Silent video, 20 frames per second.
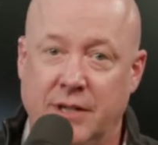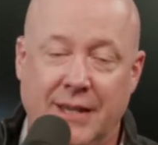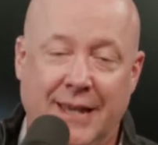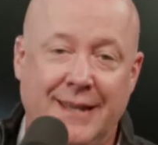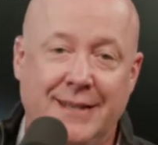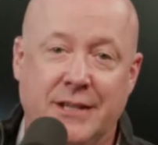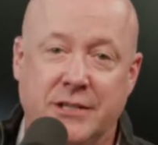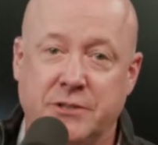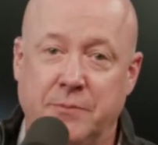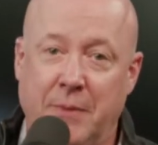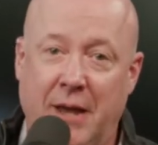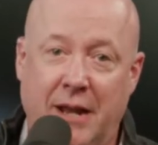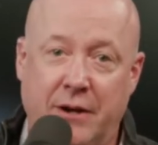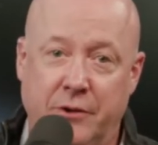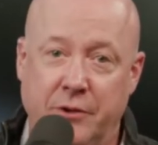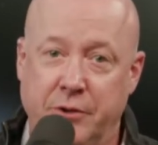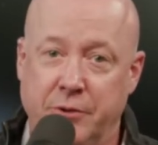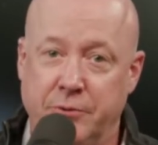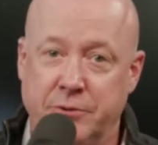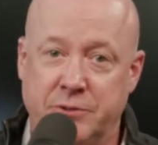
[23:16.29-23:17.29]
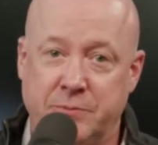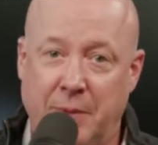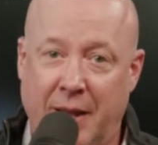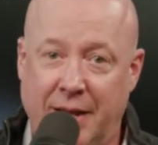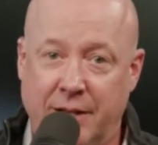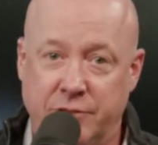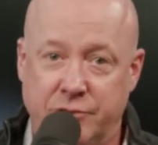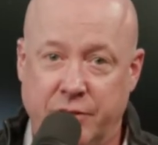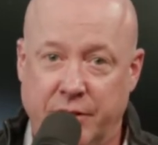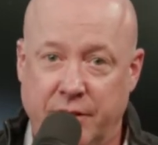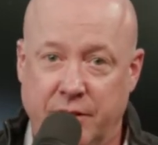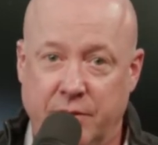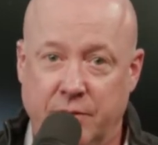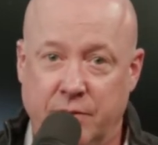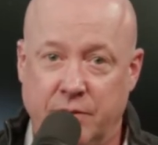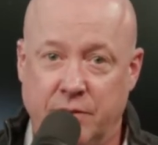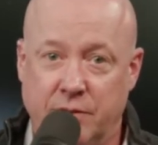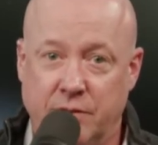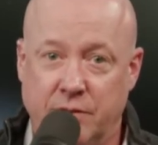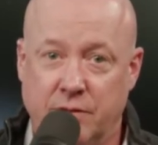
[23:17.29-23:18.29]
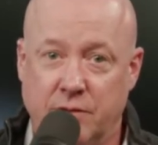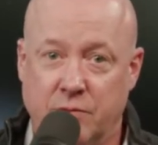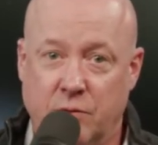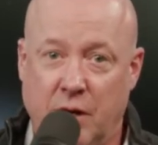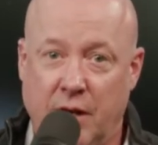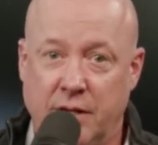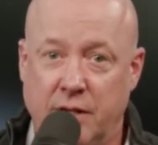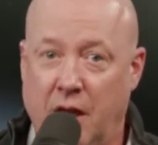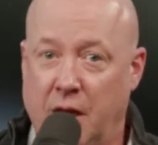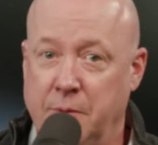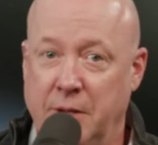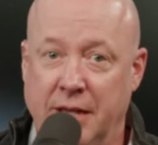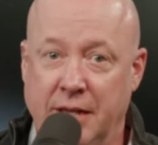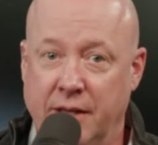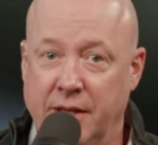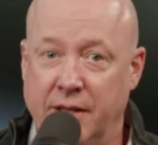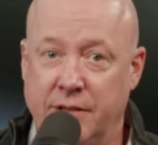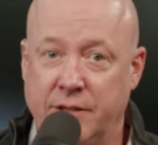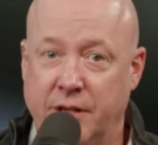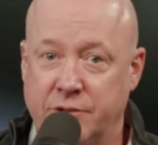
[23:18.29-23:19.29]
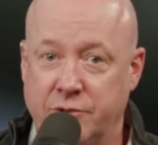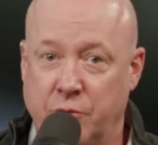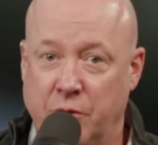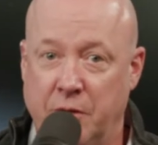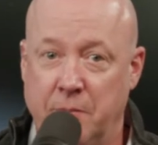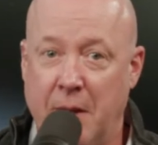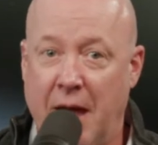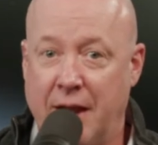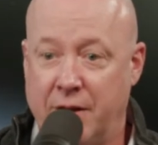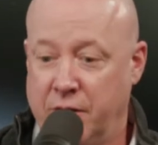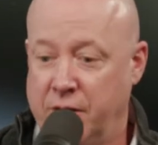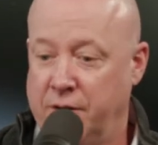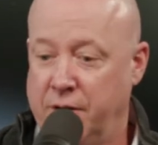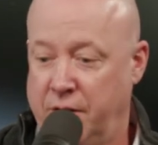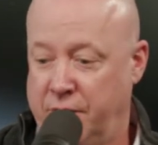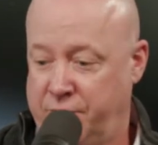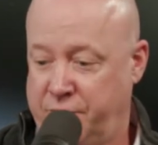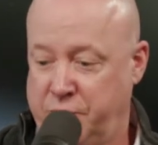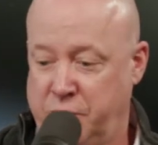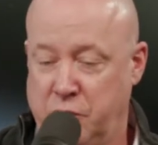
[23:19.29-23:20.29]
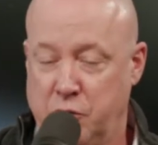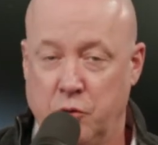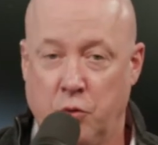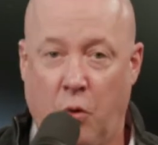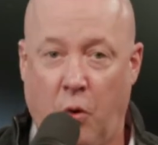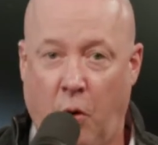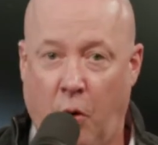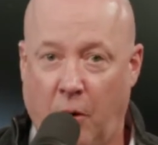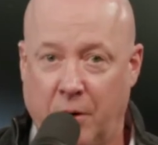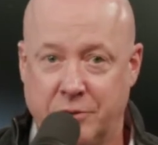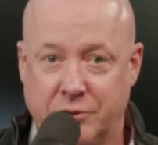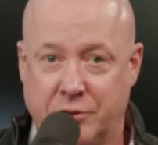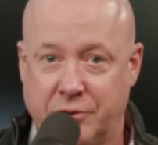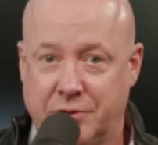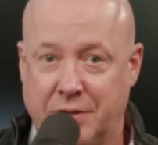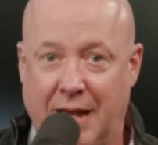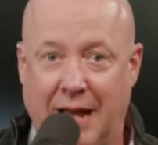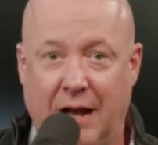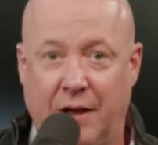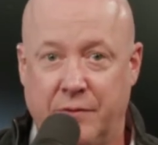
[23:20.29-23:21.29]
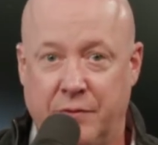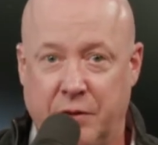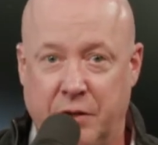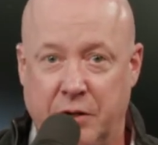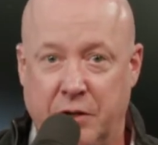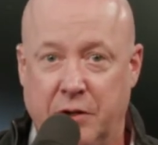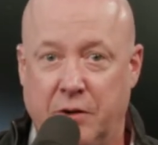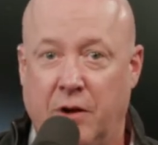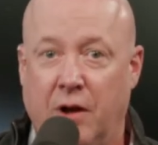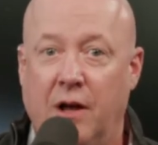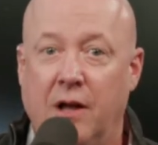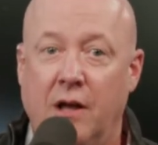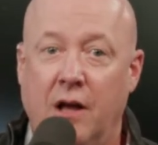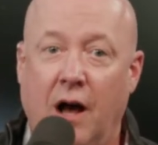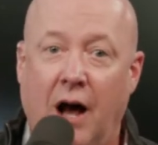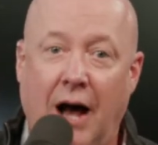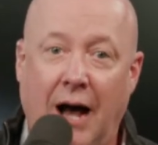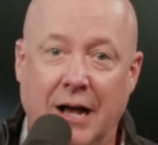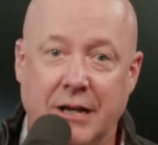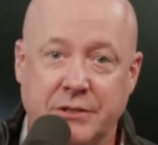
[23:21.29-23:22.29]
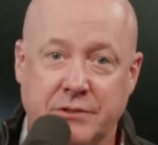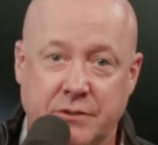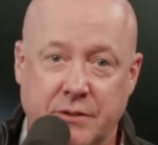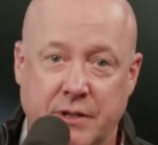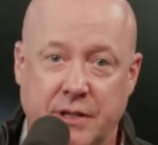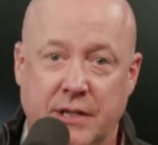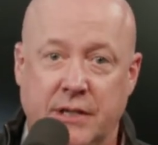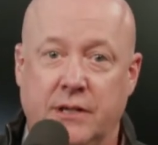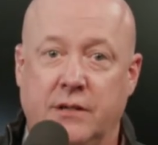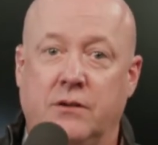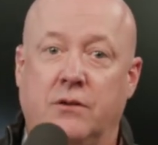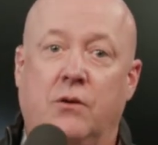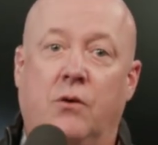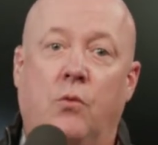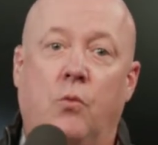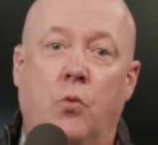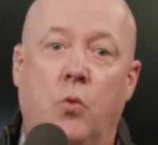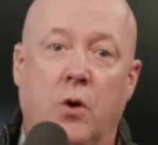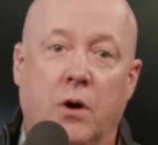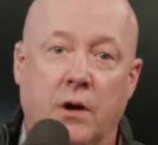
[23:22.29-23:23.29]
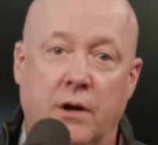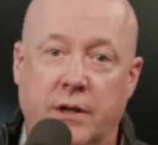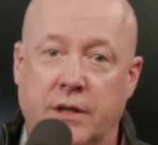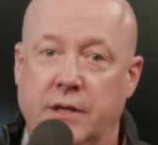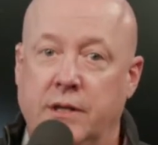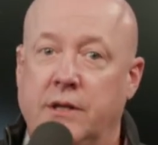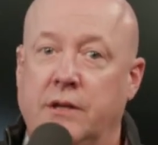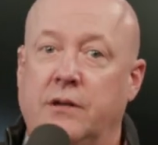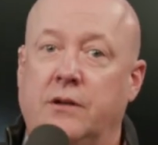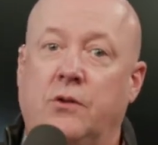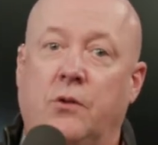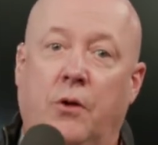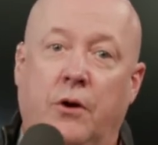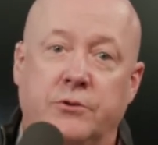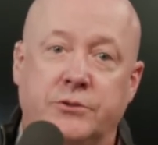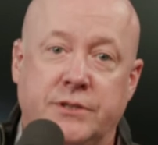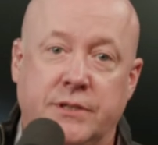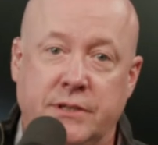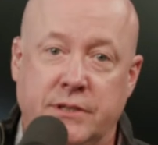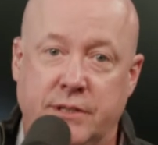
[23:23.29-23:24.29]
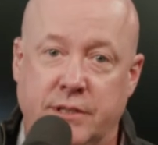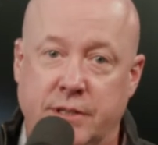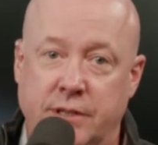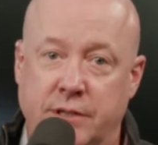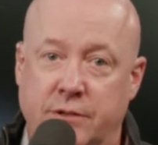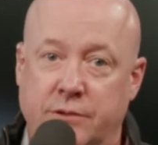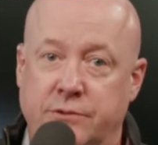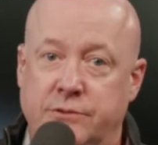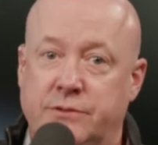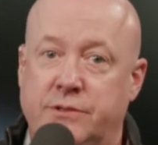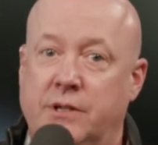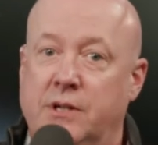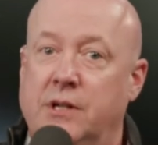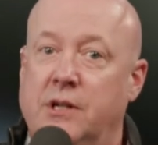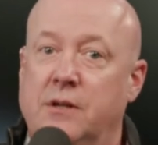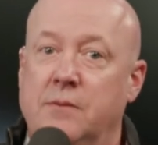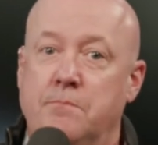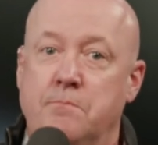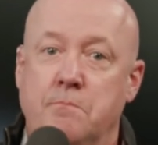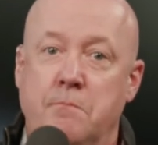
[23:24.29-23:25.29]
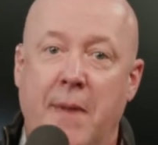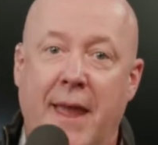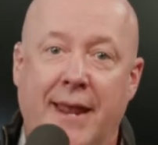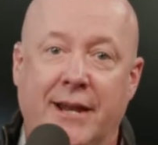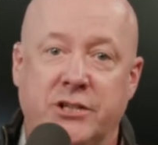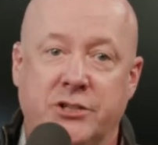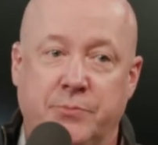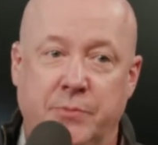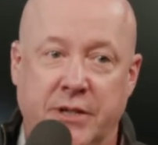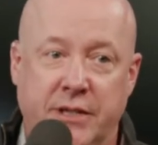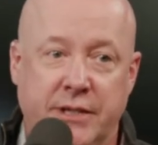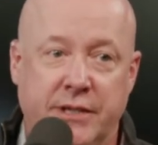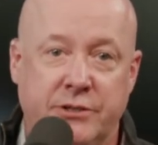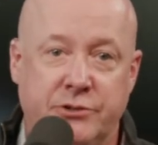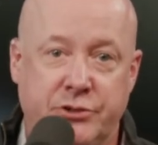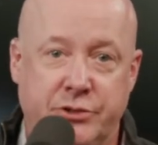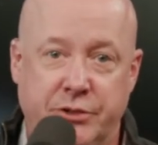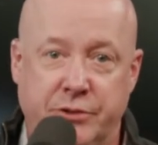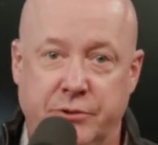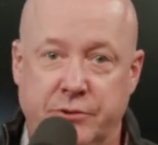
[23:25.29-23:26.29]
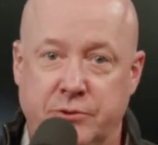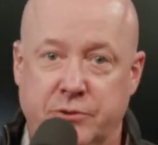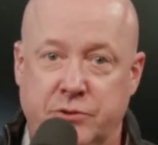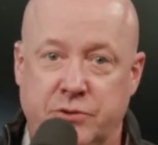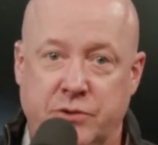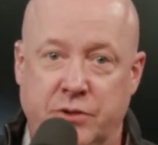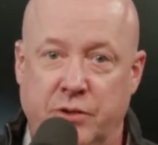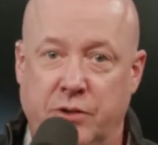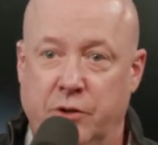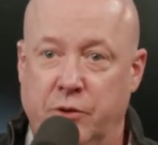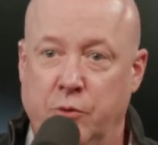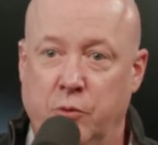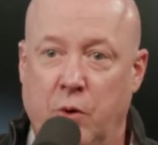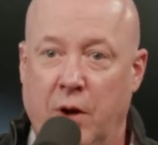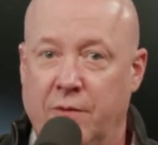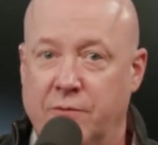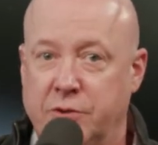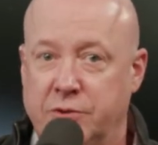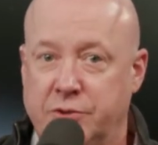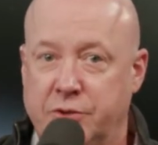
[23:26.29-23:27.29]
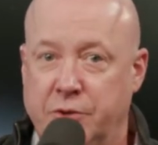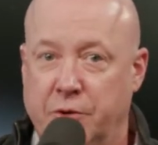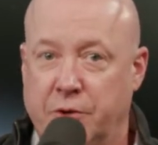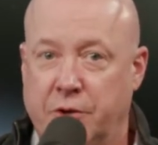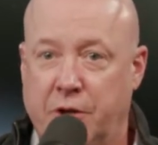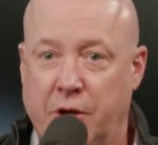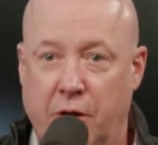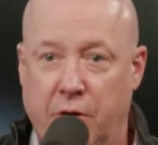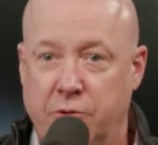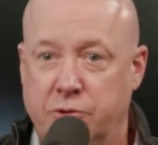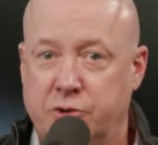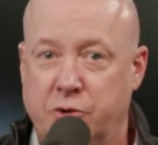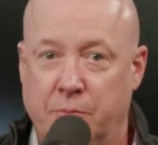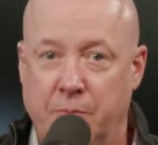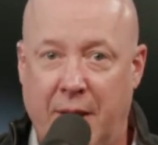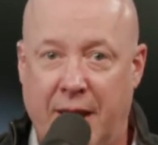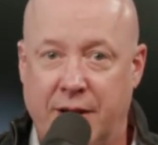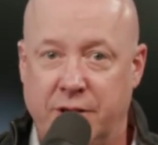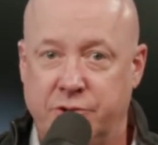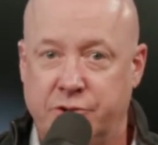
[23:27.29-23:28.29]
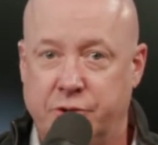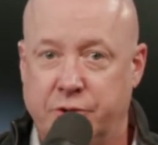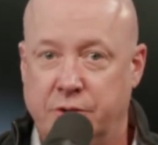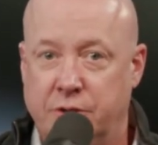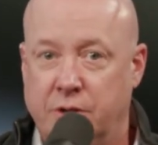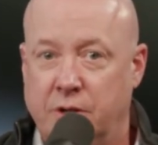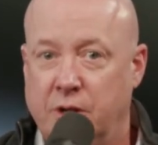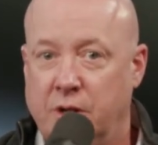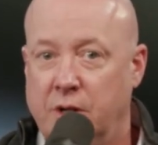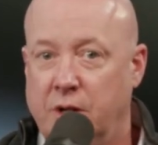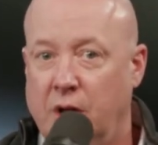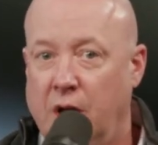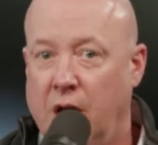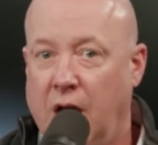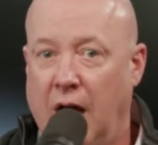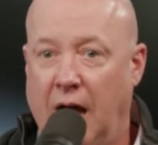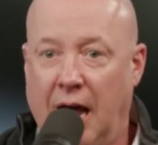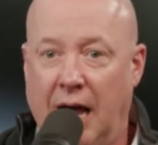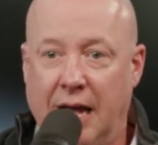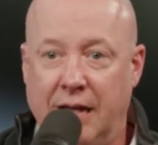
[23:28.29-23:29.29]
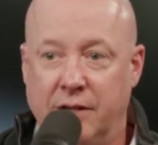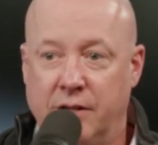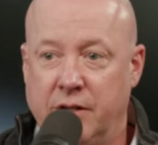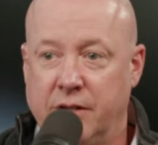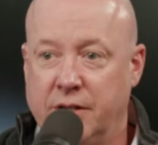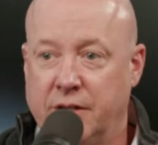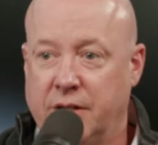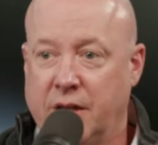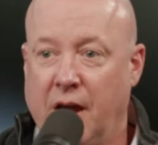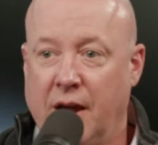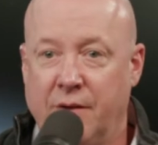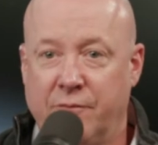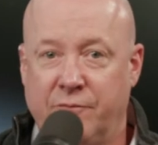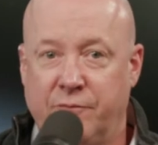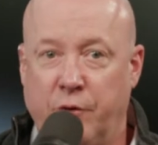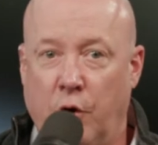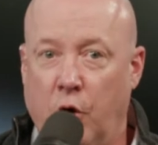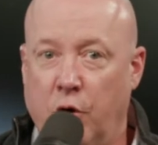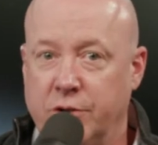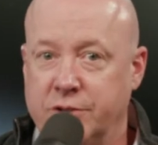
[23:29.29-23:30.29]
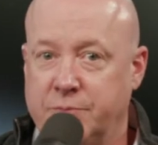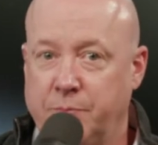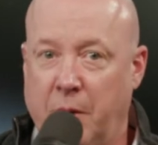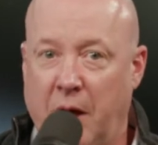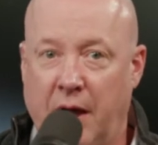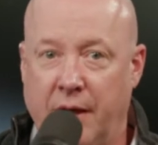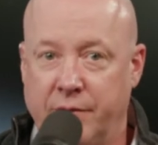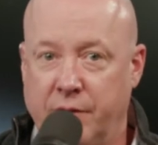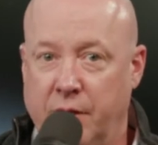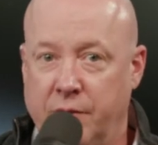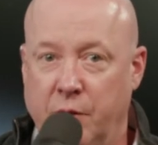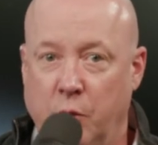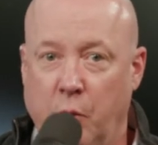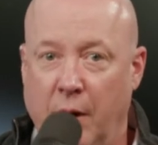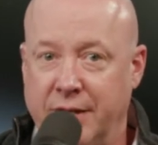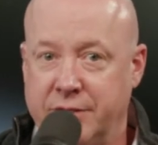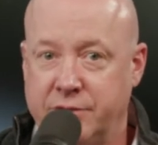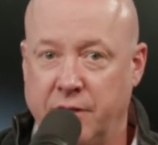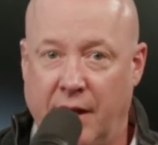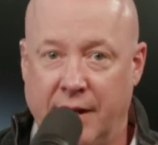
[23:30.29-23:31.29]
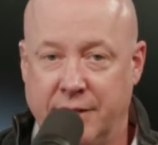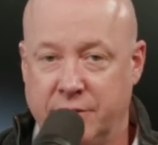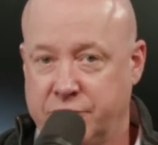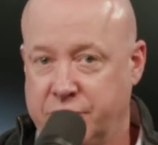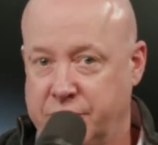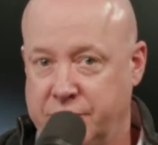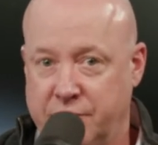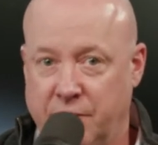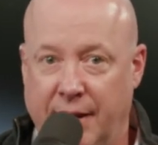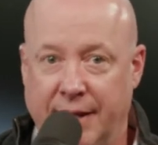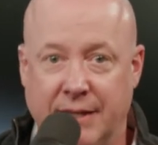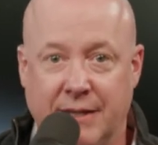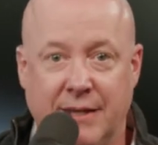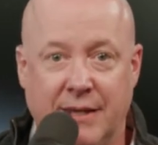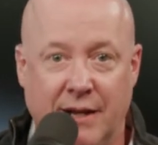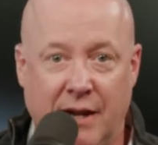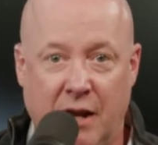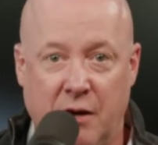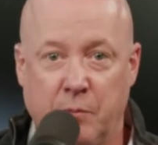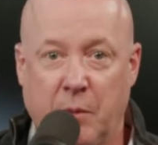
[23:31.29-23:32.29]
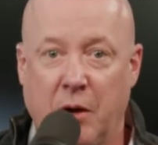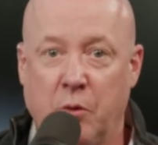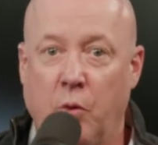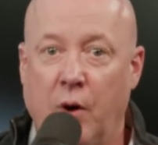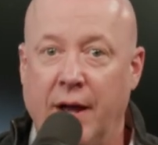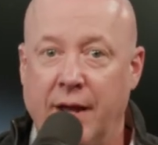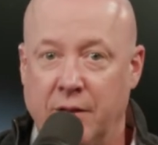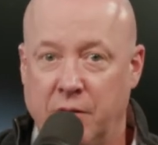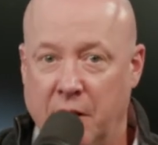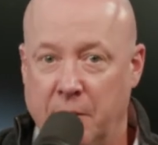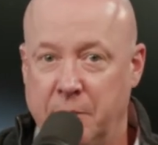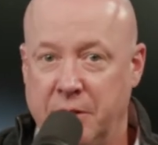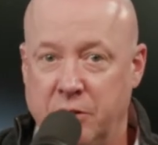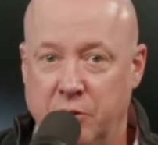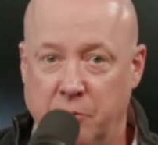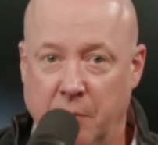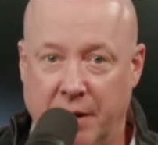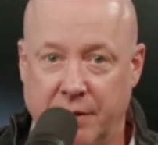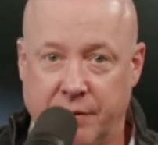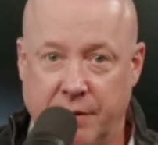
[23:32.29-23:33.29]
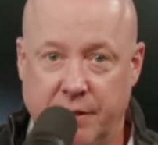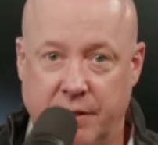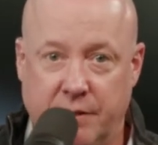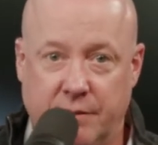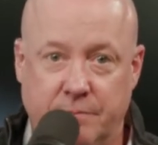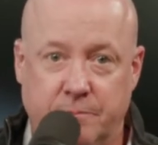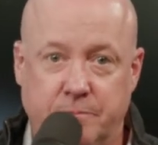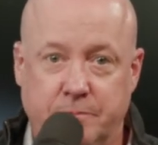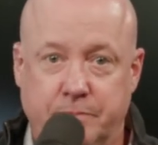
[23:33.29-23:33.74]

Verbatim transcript: It doesn't matter who's managing you, right? I mean, it, it doesn't really matter if you are just out there hustling, working, closing deals management issues, whoever's your coach or manager, uh, it kind of falls by the, the wayside. It's just like, get out of my way, let me do my thing.